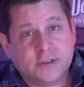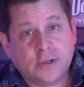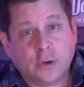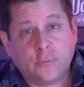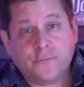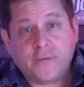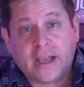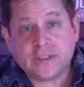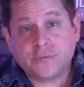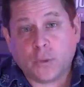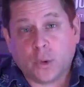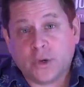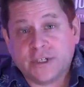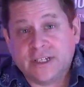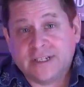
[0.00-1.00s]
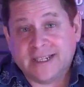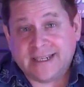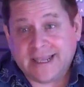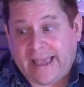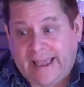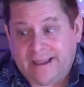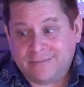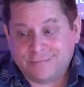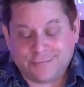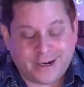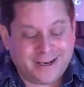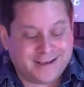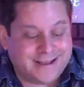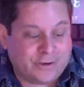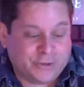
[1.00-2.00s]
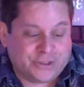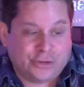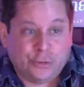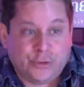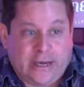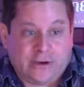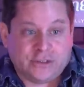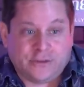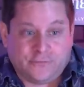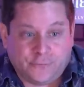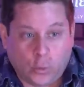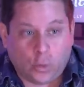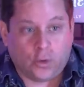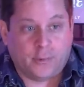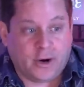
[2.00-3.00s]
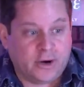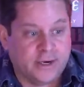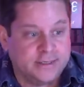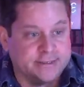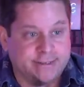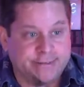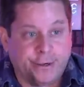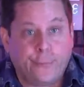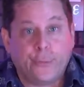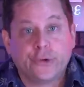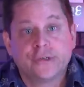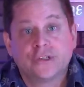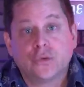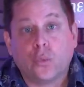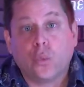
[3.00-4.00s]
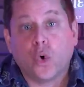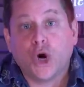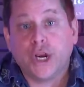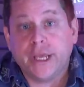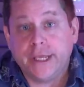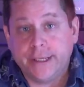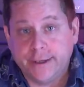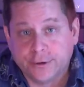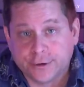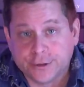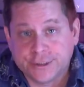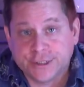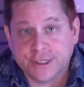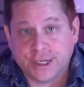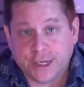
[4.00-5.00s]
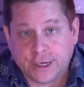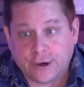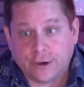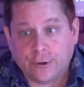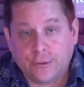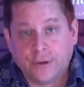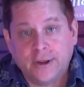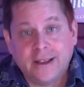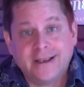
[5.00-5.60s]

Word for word: So fast forward to today, right? That was 2004, Marcus. That's almost 20 years ago.